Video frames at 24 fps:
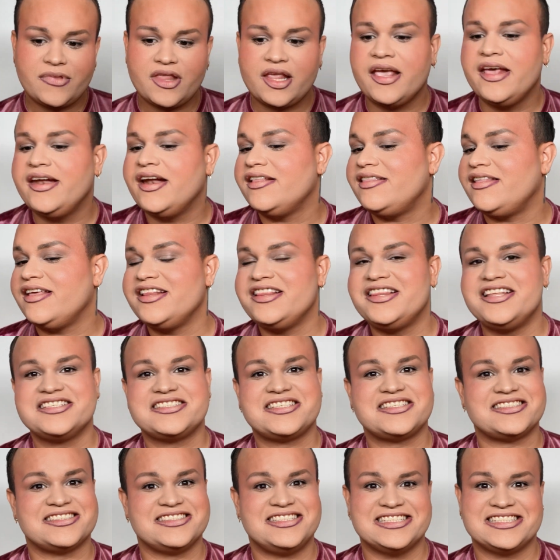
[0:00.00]
And I think
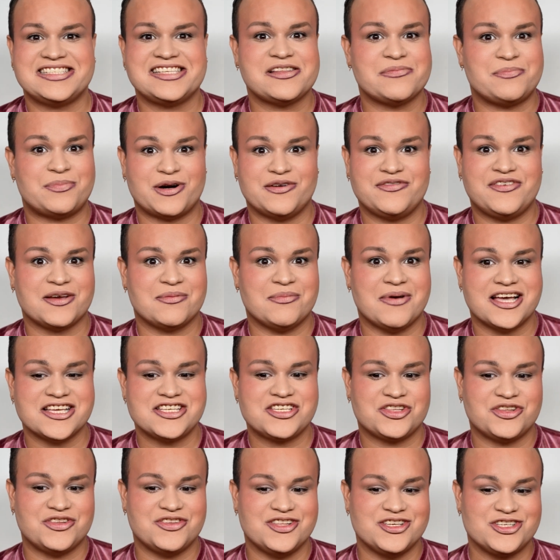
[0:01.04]
this is the perfect
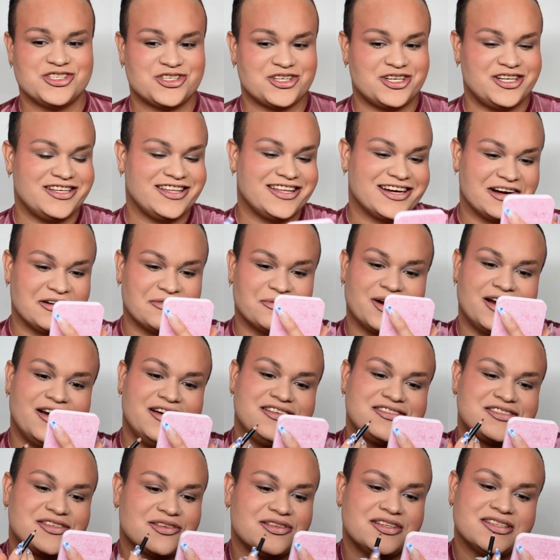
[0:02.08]
match to this shirt that I'm
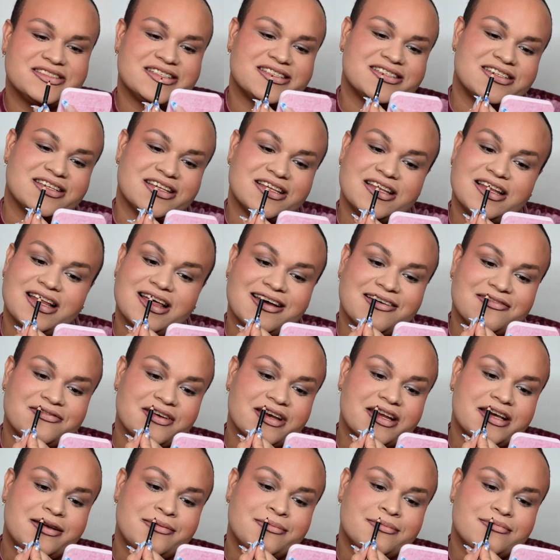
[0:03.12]
wearing, so this is
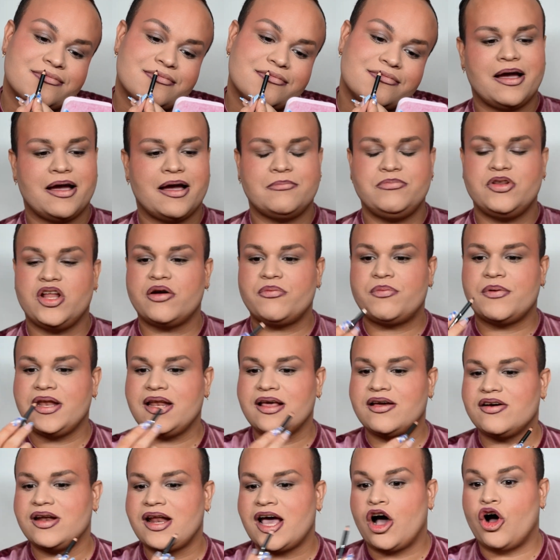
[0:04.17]
lovely. I'm not really
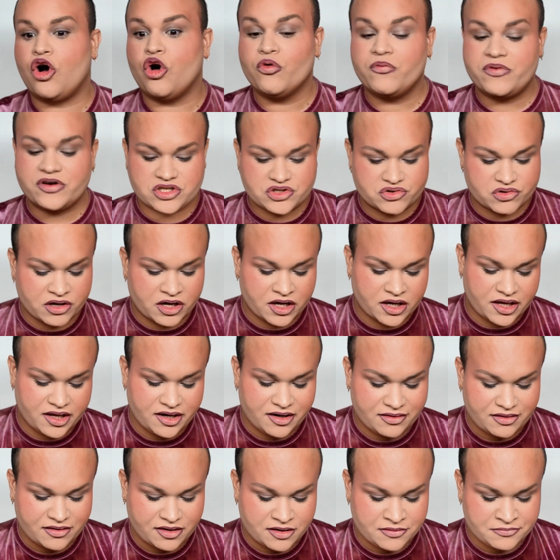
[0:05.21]
gonna overdraw
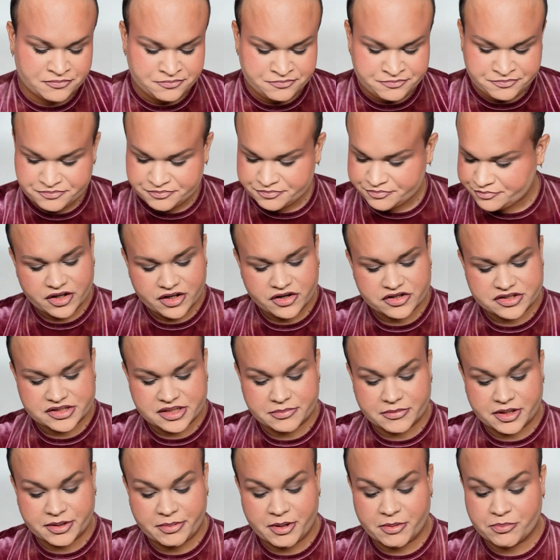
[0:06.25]
anything because I'm
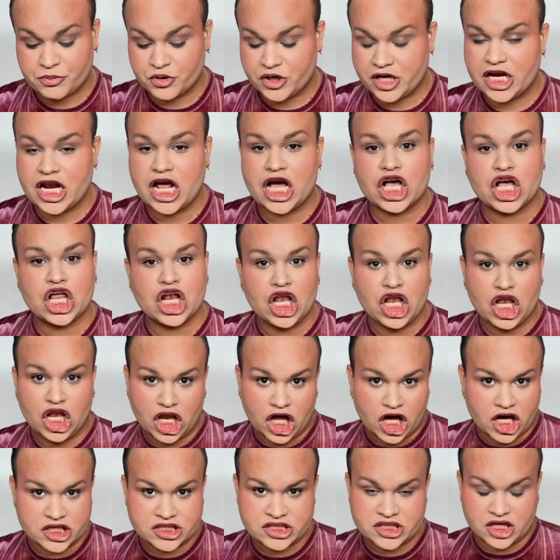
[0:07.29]
gonna be putting a
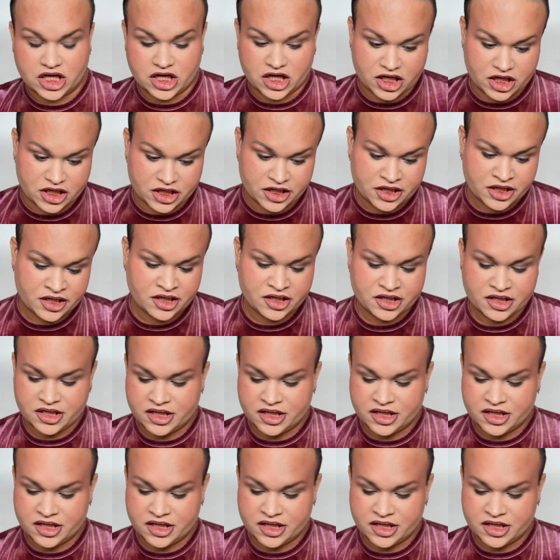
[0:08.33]
gloss on.